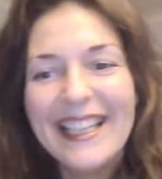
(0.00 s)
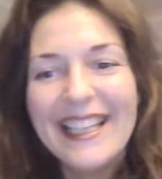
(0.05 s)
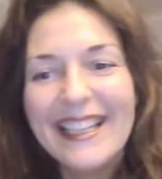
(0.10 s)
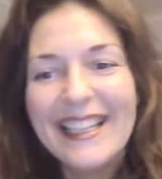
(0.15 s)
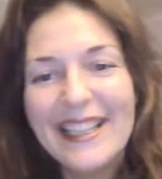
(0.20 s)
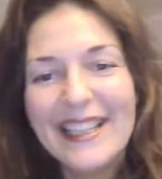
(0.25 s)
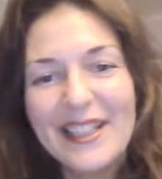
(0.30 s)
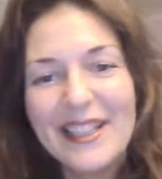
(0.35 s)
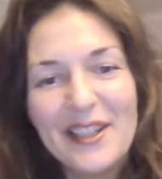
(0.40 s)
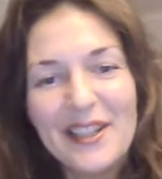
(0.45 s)

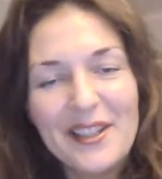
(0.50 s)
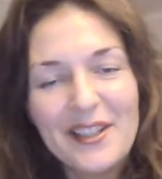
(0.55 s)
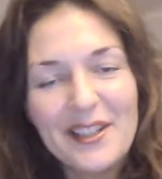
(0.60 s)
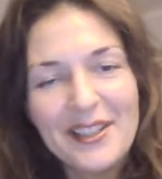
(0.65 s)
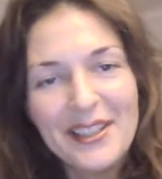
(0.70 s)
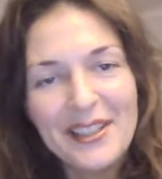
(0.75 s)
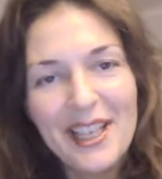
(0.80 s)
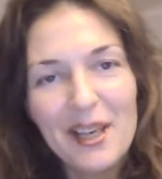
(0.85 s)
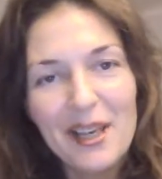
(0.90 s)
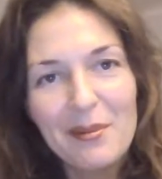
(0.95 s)
You
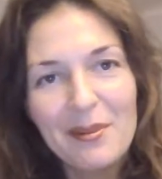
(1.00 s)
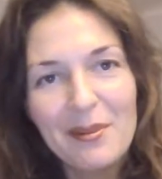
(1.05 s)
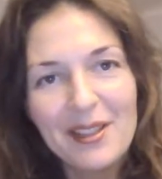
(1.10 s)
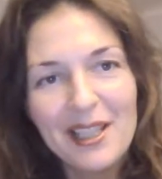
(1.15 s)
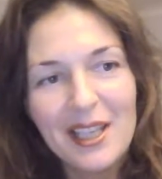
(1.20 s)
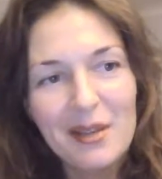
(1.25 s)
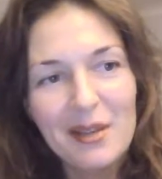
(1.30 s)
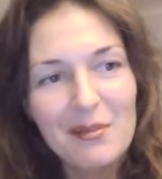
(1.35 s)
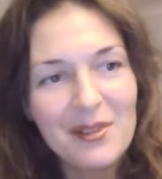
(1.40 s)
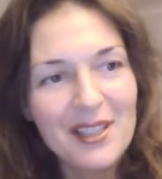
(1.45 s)
know,
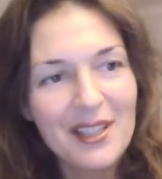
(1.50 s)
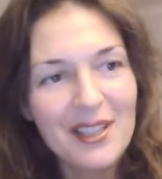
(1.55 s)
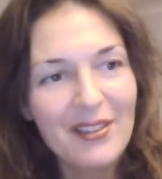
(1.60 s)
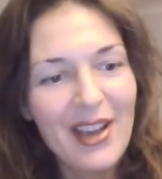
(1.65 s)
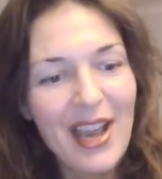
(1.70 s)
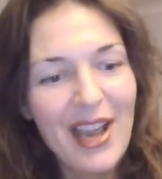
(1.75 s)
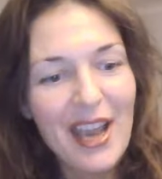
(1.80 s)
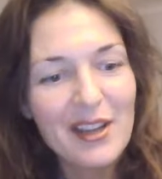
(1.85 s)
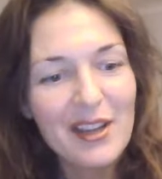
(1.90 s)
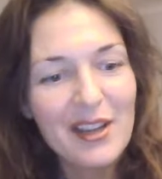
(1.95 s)
keep yourself
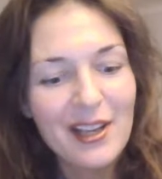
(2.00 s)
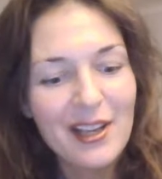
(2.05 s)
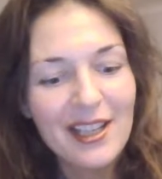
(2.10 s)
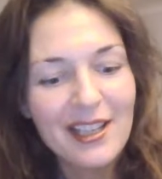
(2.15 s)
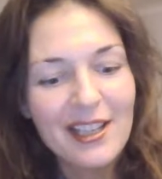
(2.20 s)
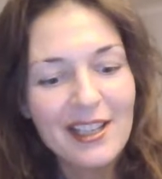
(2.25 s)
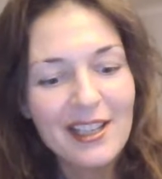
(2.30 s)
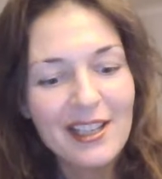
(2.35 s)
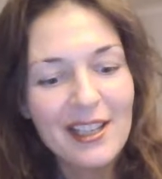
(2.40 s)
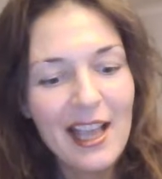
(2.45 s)

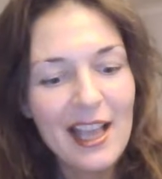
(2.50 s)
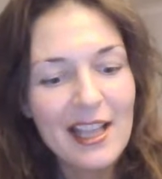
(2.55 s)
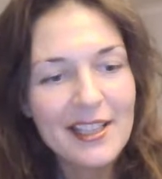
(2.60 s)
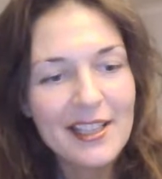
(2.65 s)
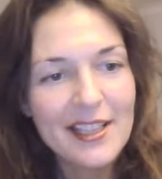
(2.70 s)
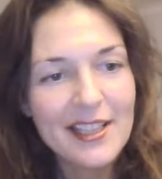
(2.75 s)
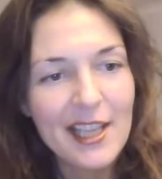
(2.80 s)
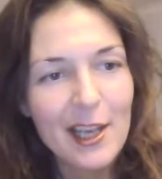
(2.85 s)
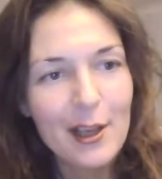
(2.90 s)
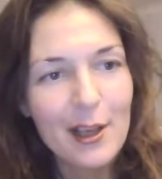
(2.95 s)
hydrated and
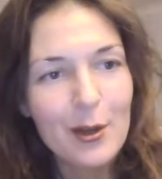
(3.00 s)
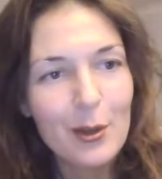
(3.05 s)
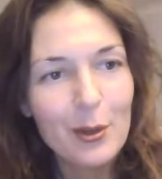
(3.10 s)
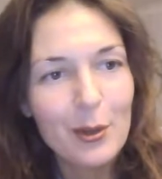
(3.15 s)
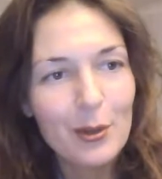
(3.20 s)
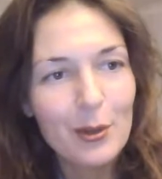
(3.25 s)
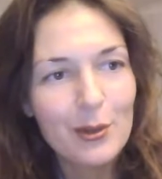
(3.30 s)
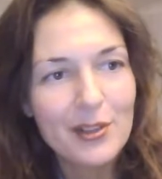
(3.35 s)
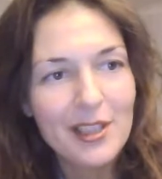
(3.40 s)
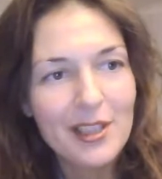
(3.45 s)
stay
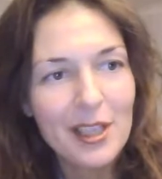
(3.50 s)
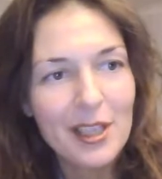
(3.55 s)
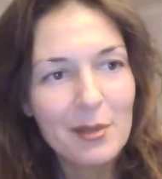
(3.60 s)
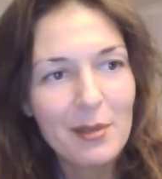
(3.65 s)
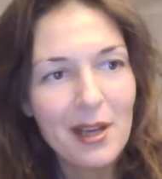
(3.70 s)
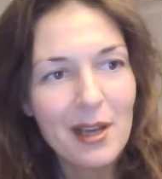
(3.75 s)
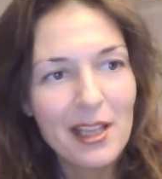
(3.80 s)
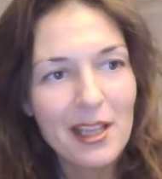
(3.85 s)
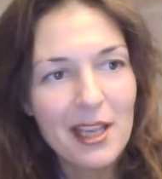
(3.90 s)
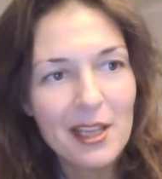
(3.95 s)
cool. See in
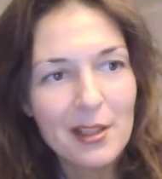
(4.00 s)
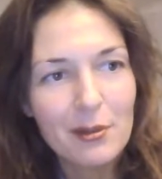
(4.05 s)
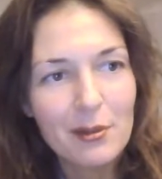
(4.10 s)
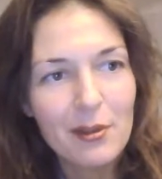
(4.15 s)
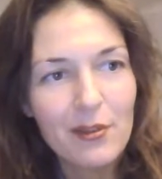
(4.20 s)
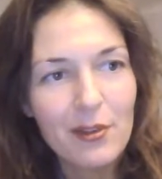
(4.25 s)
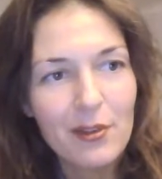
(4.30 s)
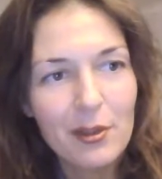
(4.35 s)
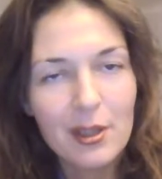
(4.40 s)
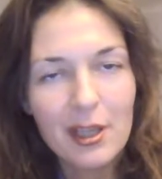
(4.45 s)
my next
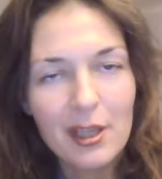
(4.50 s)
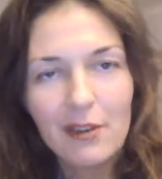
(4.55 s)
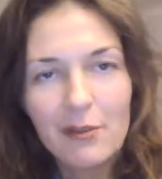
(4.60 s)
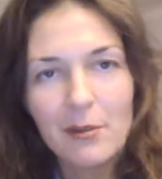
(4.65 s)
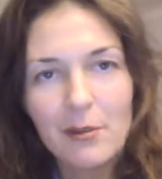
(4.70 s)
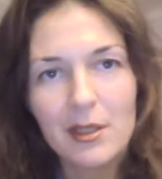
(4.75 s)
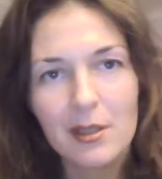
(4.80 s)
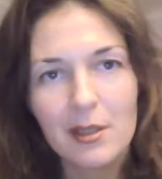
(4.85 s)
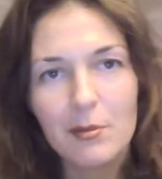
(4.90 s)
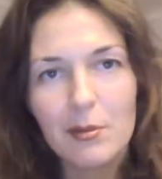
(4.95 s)
review, give
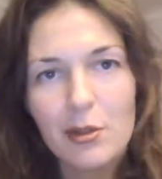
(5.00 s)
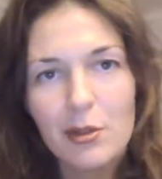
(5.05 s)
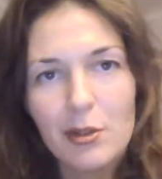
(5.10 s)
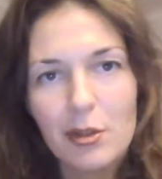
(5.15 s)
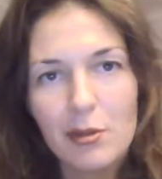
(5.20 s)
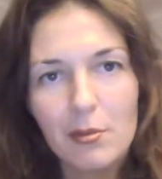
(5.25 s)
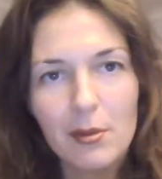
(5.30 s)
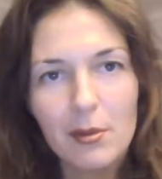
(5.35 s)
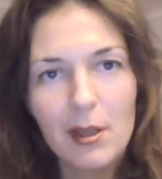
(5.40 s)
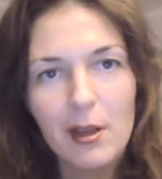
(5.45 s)
me some
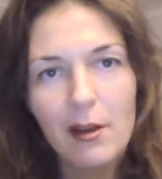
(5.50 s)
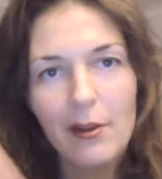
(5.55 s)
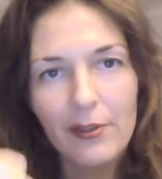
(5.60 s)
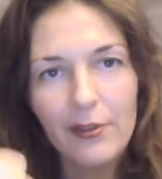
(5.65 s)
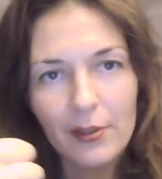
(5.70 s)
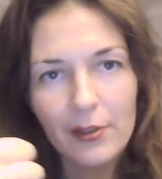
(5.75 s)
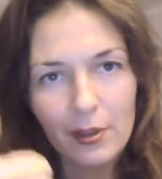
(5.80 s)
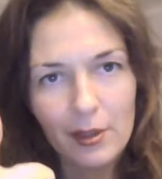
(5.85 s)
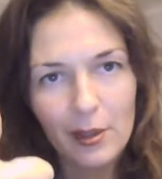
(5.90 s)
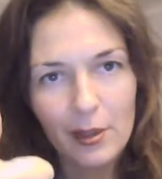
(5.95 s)
YouTube
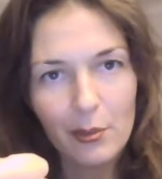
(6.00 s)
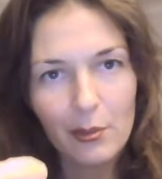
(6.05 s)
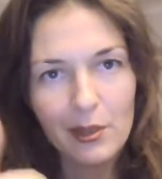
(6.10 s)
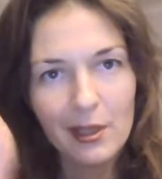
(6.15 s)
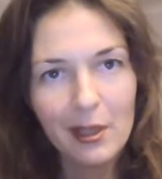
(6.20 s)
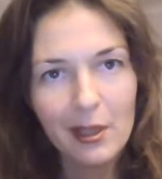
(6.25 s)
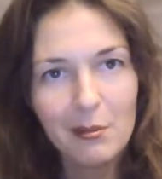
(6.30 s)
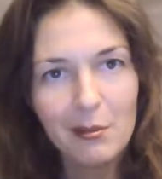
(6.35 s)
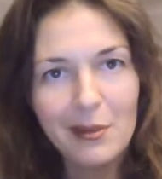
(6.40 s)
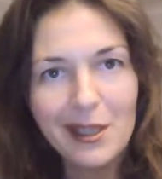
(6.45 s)
love. You know what
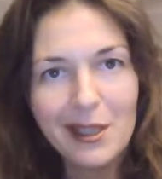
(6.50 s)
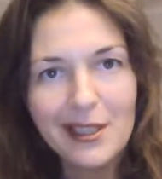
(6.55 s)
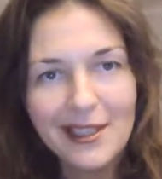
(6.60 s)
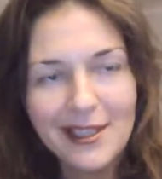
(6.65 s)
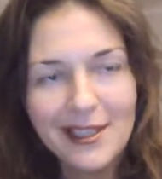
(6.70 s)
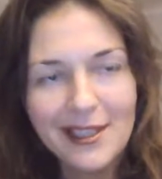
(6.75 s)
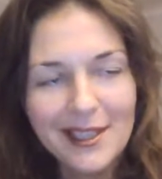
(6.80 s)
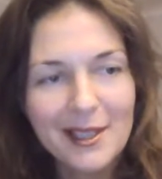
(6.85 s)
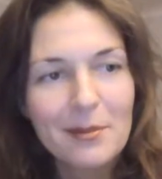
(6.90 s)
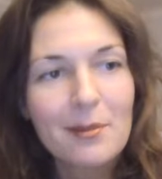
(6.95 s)
that
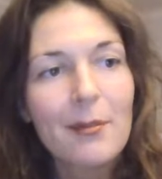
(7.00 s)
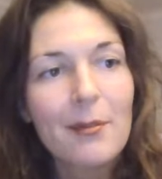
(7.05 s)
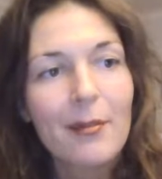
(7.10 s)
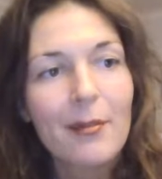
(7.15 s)
means.